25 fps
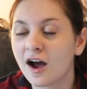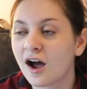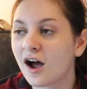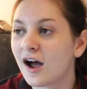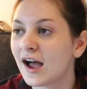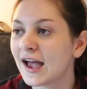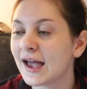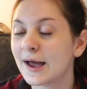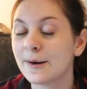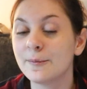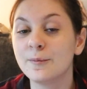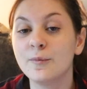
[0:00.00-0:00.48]

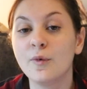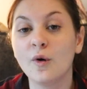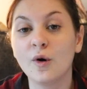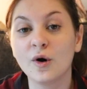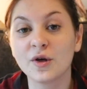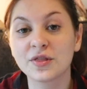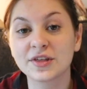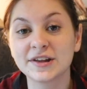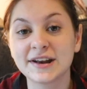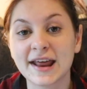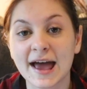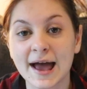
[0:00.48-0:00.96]
I am
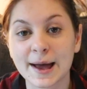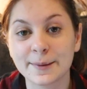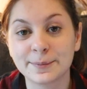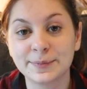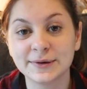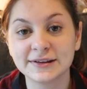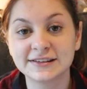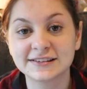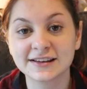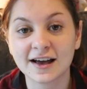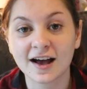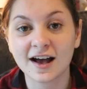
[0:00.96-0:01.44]
more than
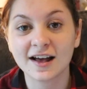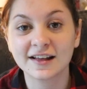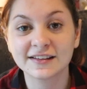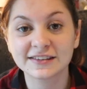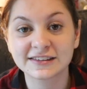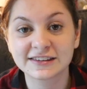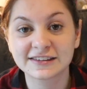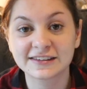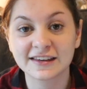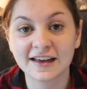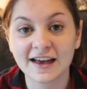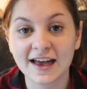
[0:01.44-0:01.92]
happy to
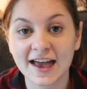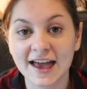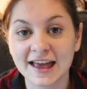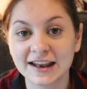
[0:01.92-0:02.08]
answer